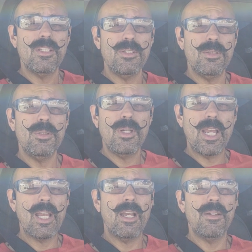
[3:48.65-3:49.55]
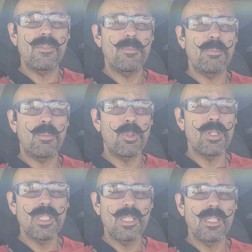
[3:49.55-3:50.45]
you have
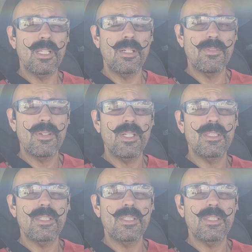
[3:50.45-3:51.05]
more than enough